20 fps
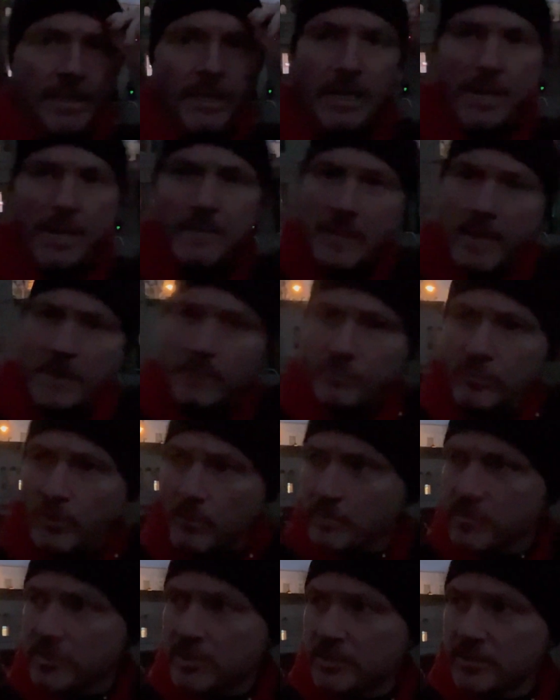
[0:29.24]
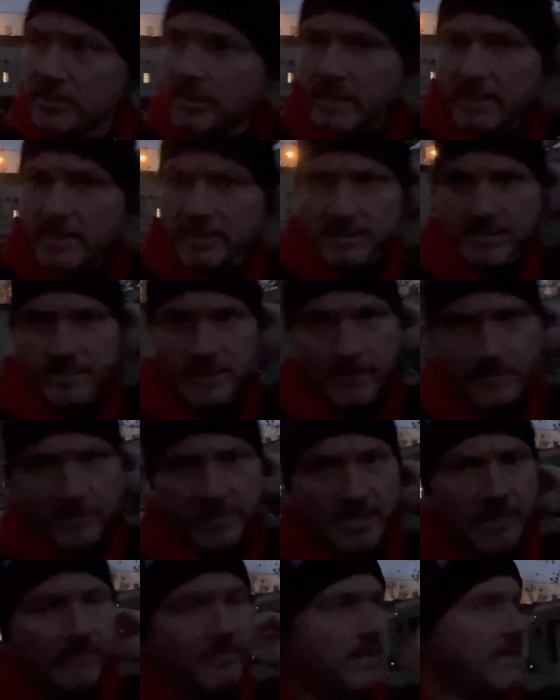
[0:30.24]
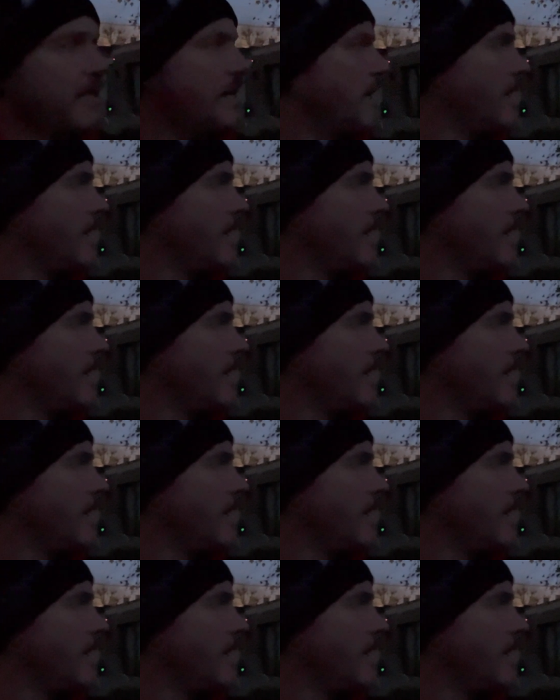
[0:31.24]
I am at Brompton Cemetery.